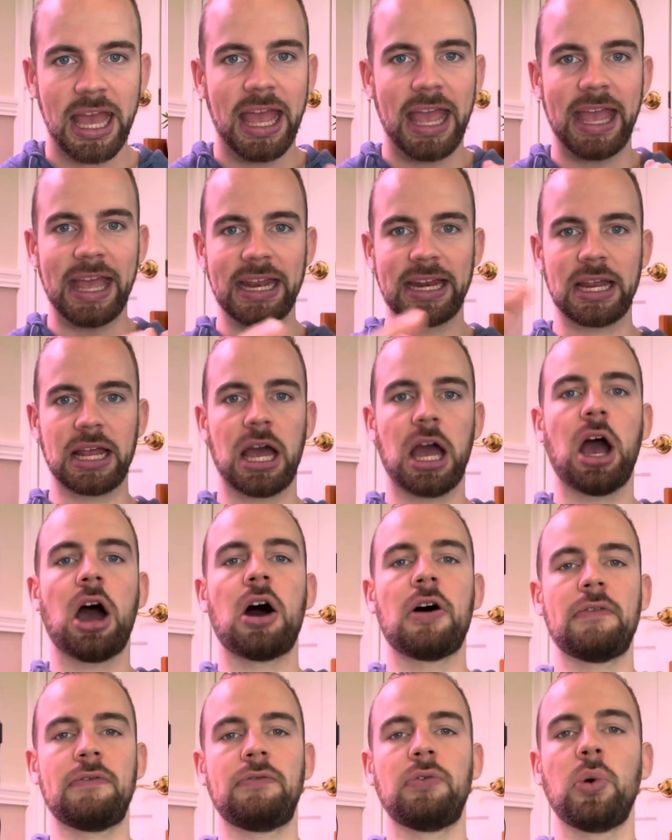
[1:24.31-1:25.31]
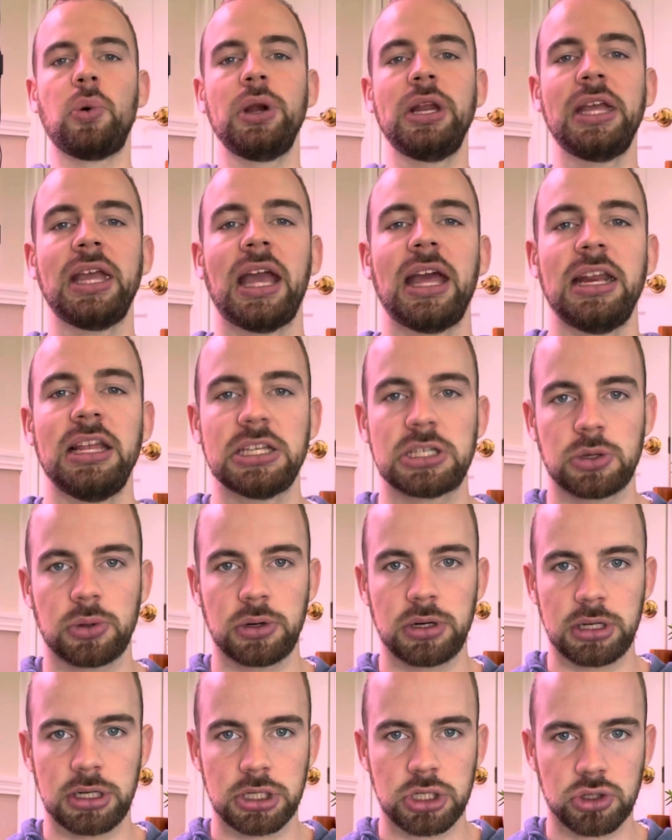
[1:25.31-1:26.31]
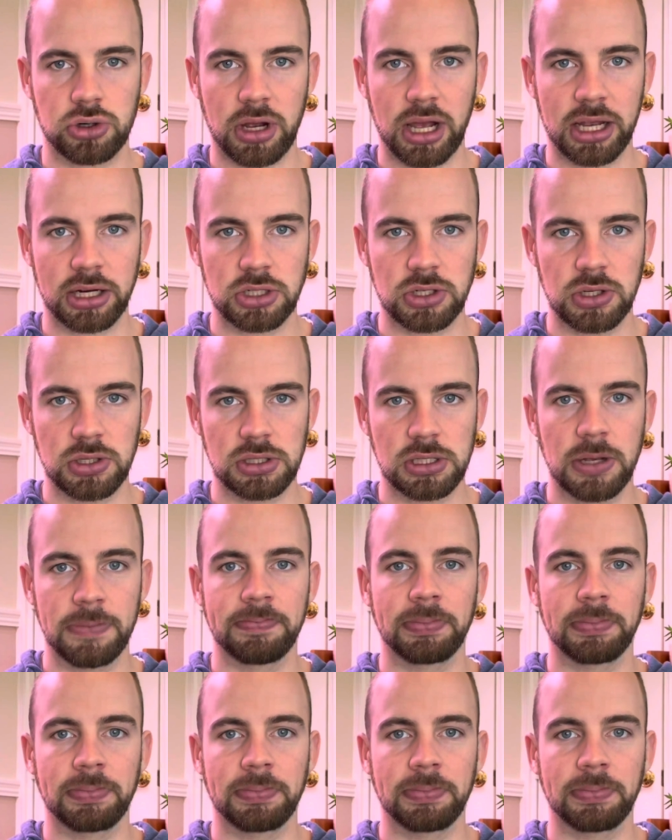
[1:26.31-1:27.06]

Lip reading: and avoiding any sort of distractions.